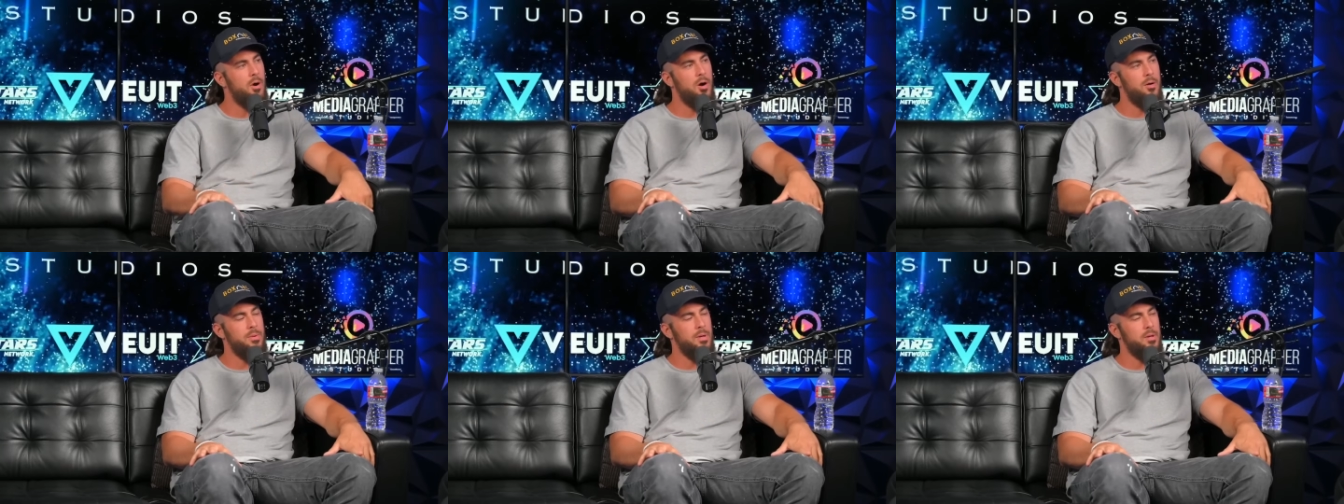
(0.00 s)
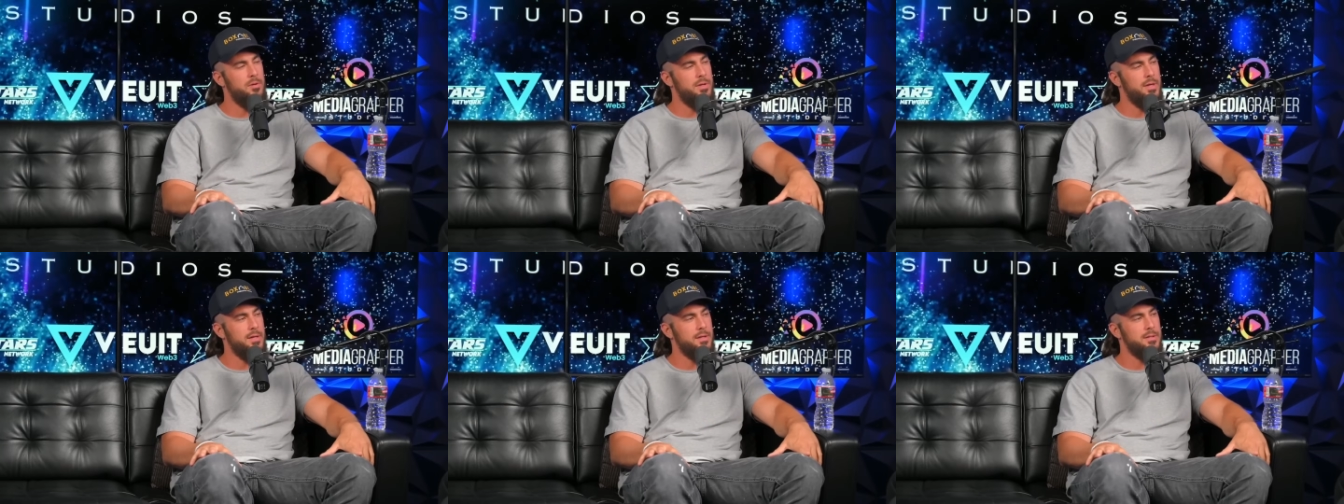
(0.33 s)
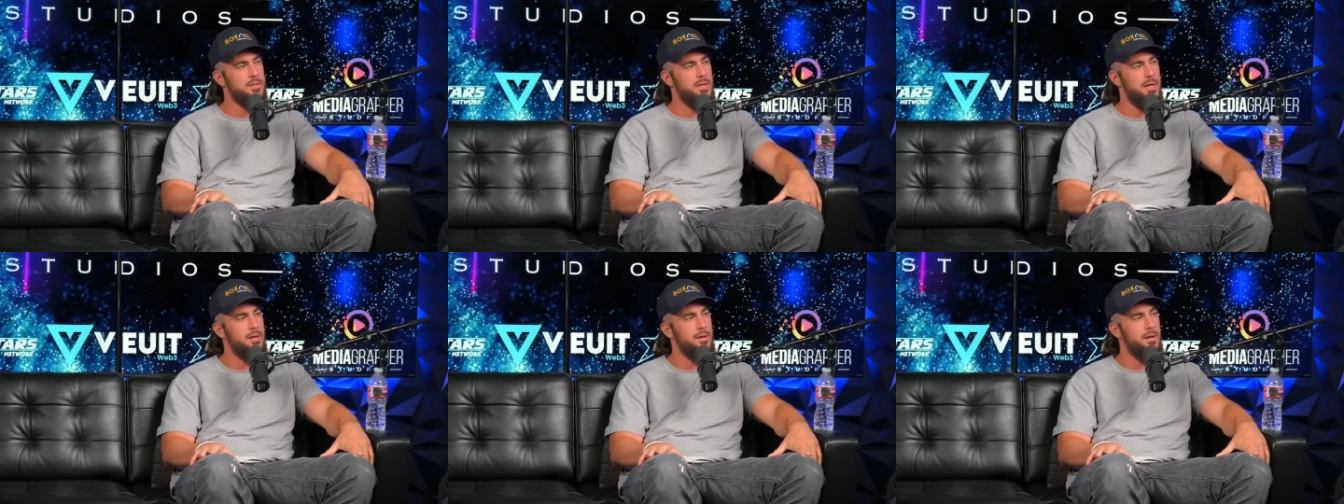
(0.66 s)
our
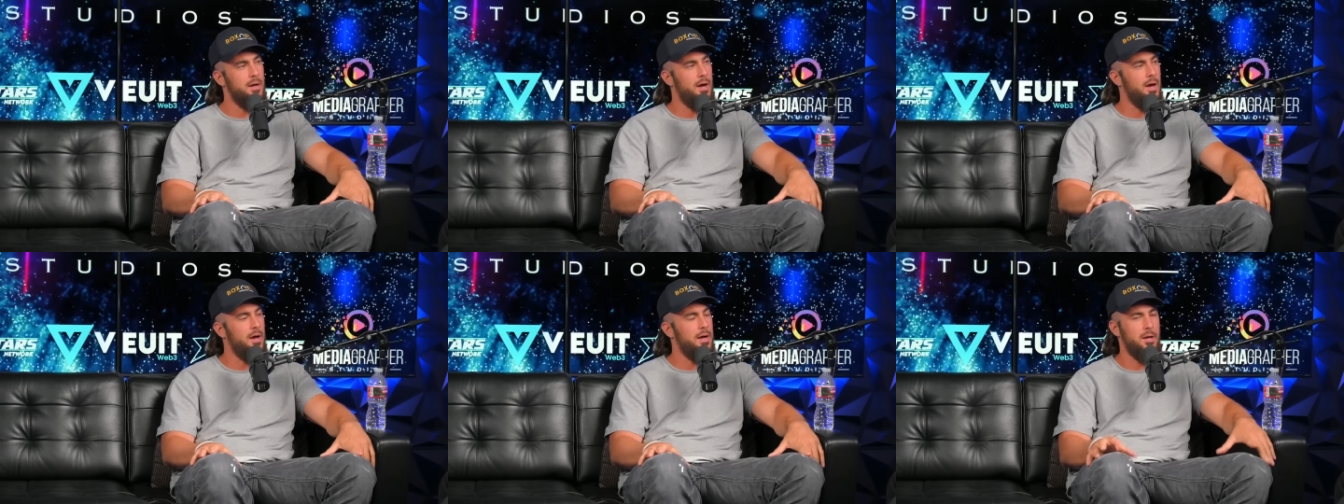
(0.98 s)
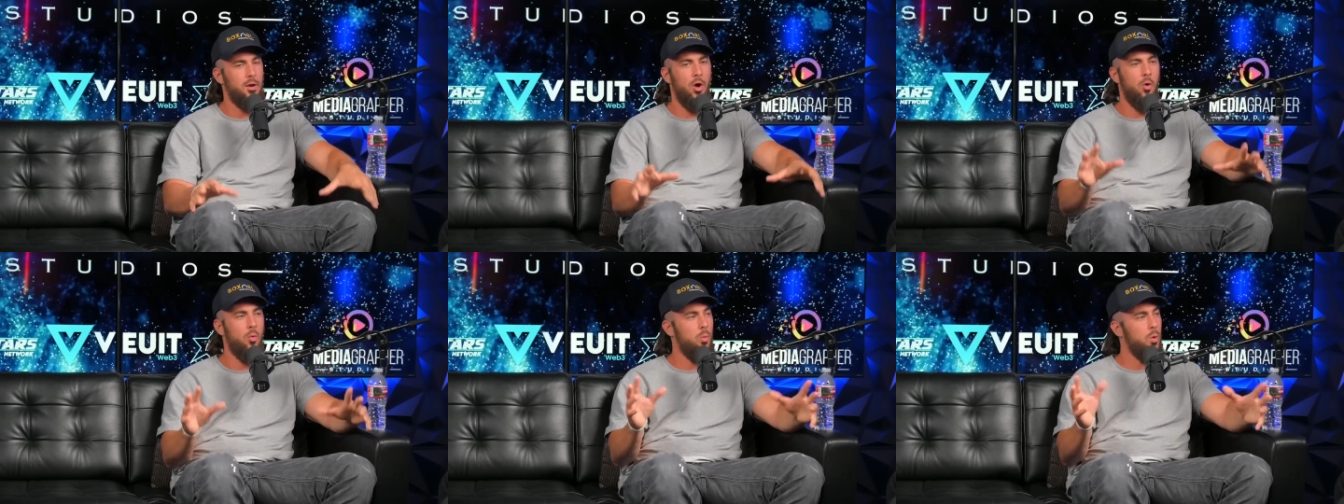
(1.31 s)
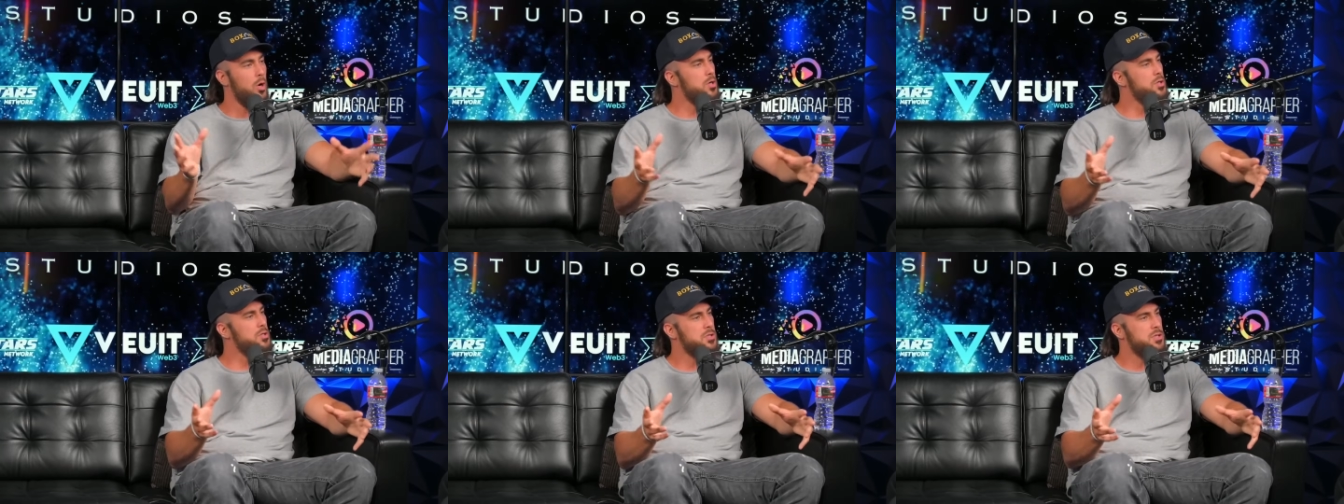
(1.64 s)
buildings mm-hmm. and uh, it all
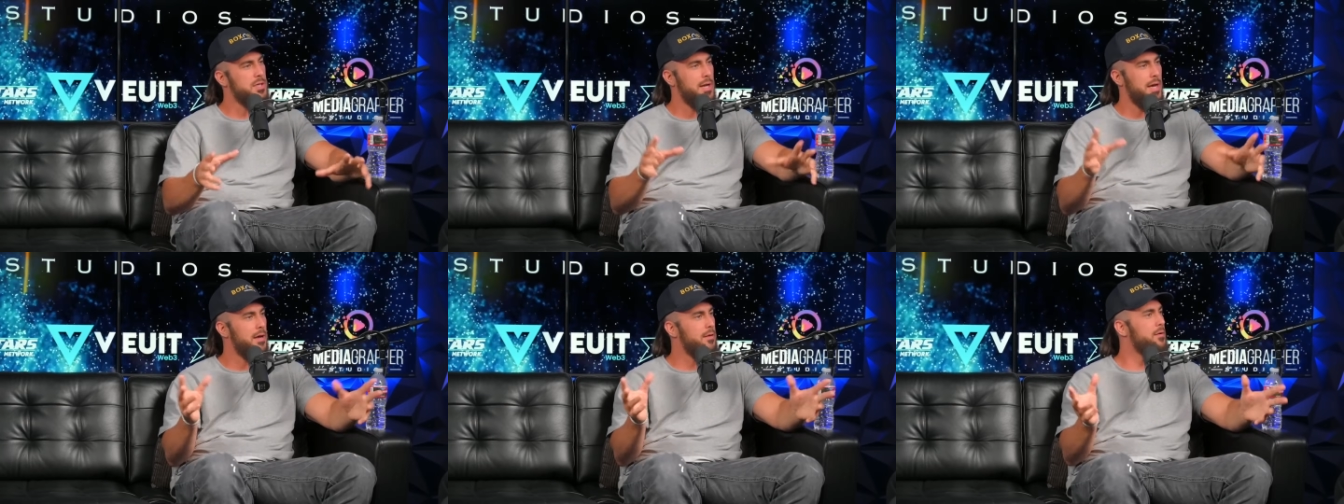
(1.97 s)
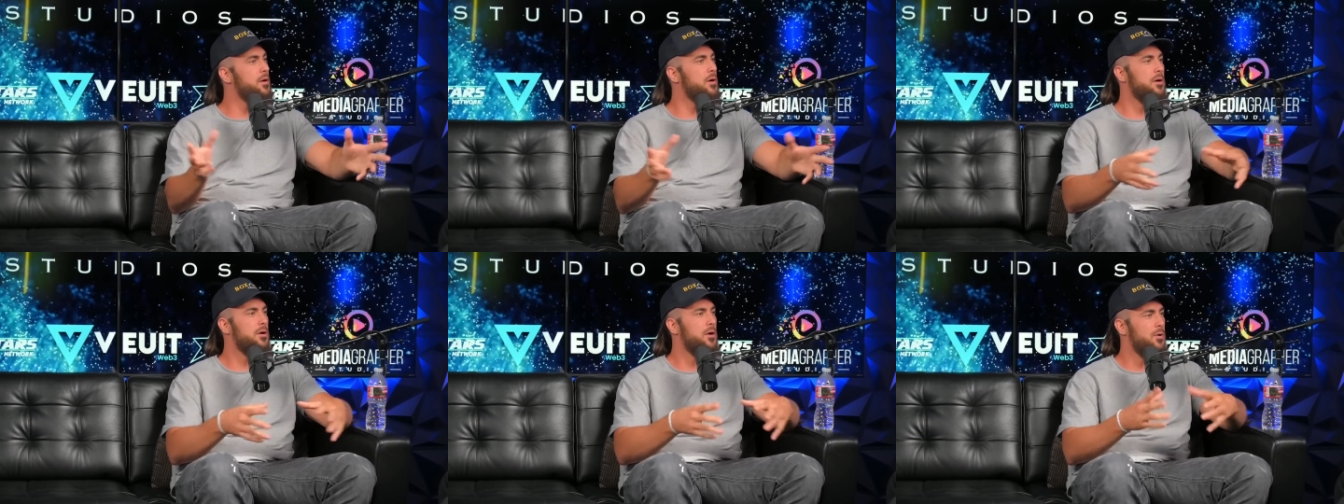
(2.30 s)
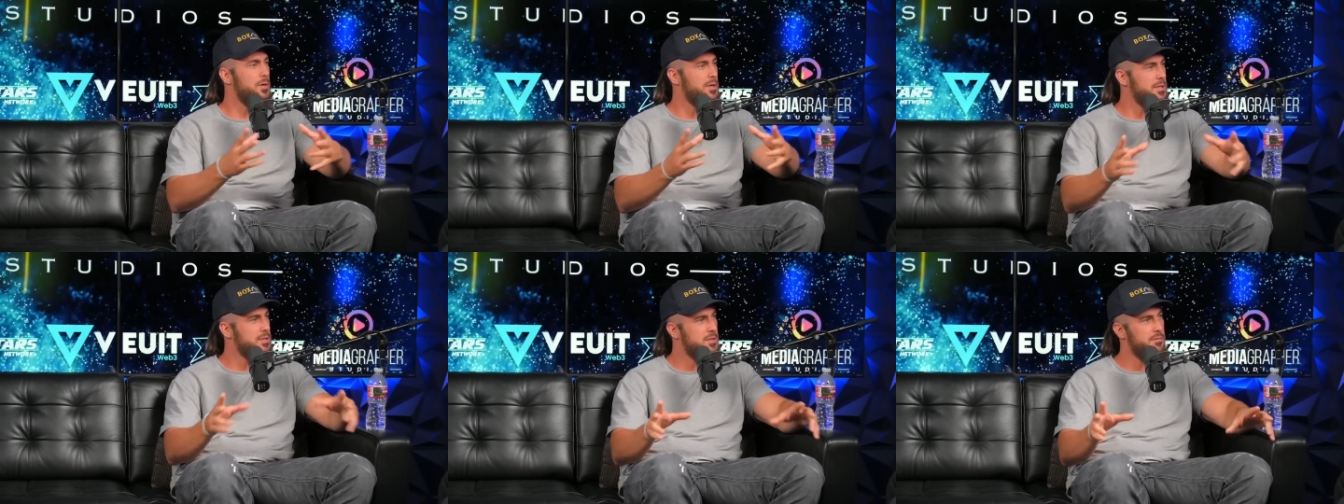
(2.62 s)
works together
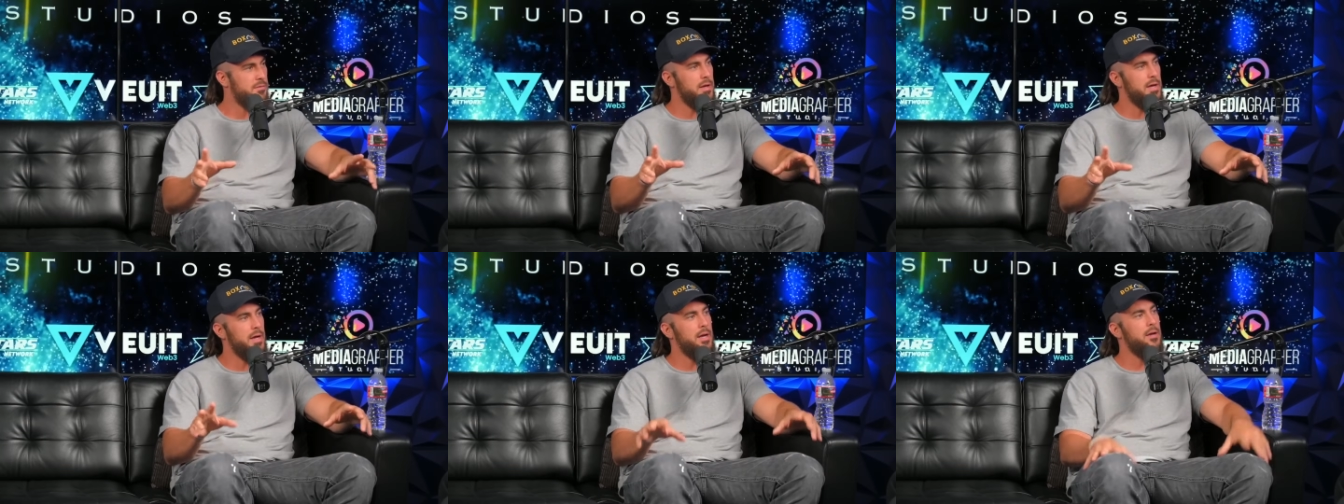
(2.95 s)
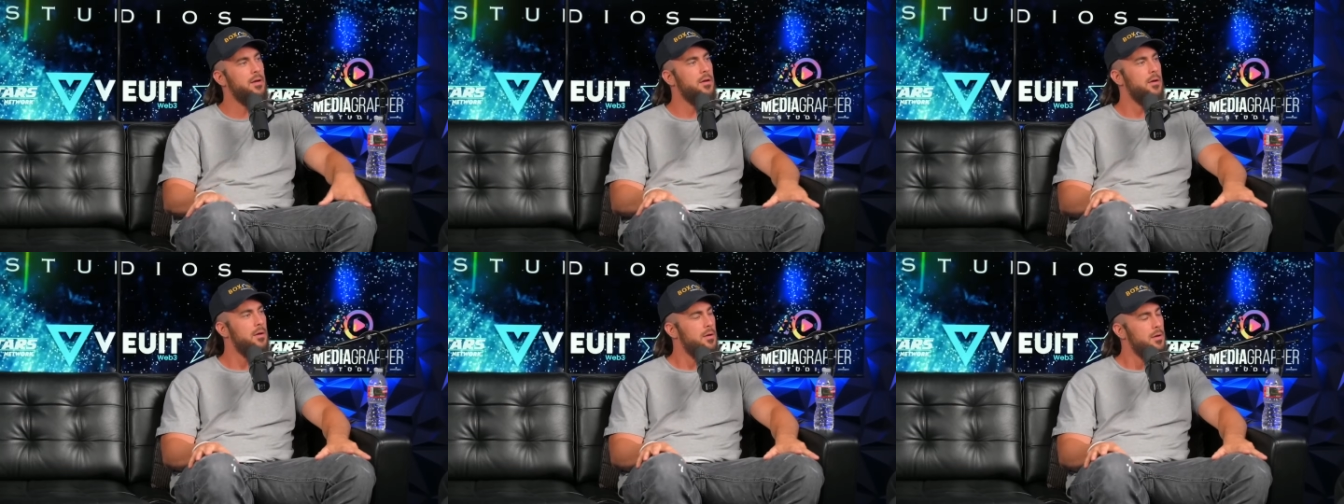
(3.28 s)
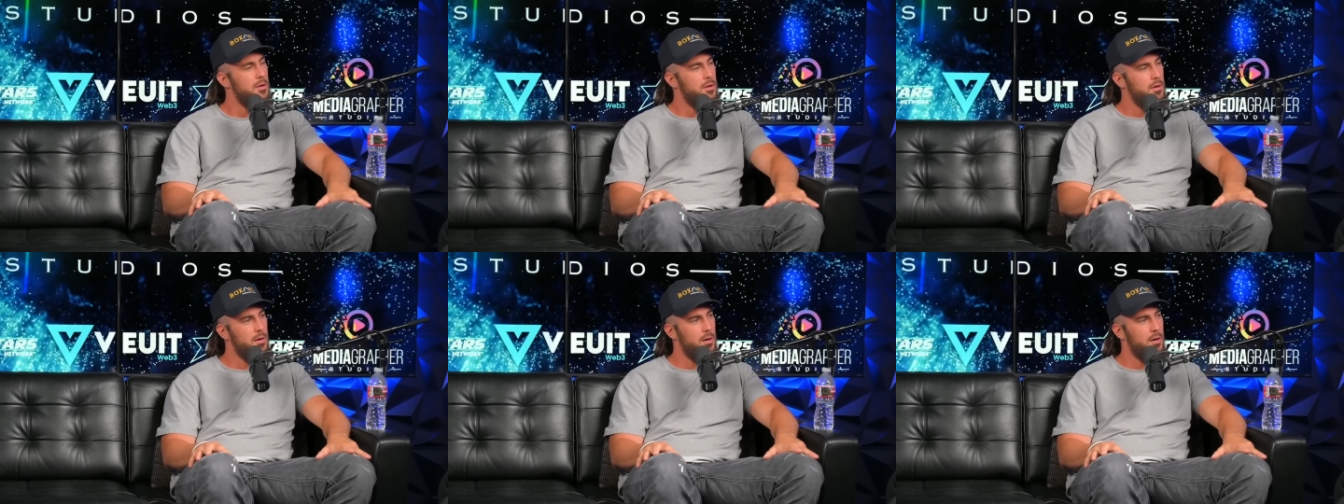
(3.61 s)
cohesively.
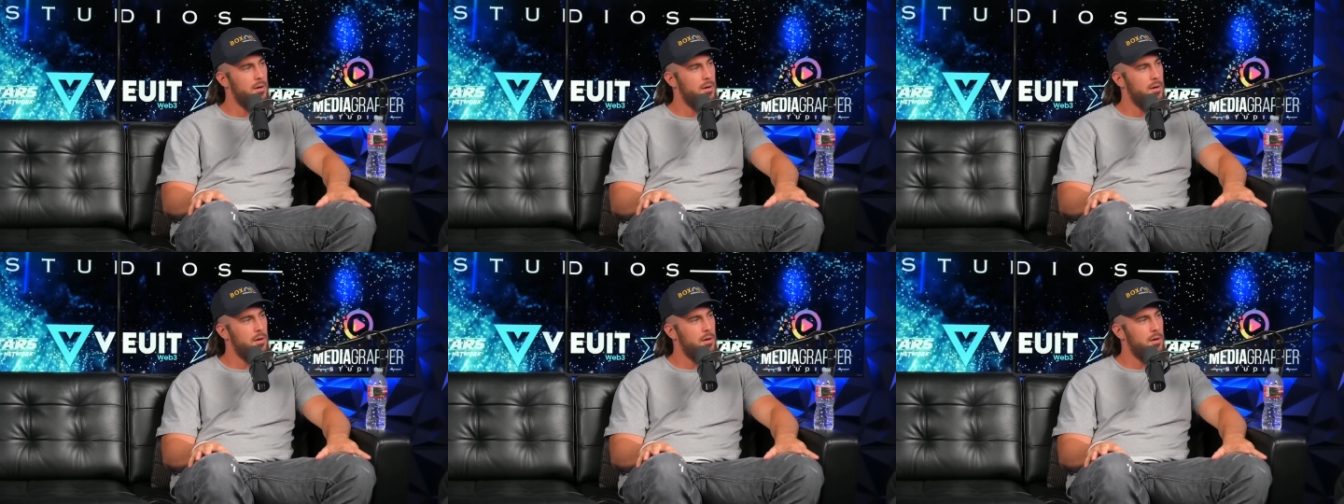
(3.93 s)
Mm-hmm.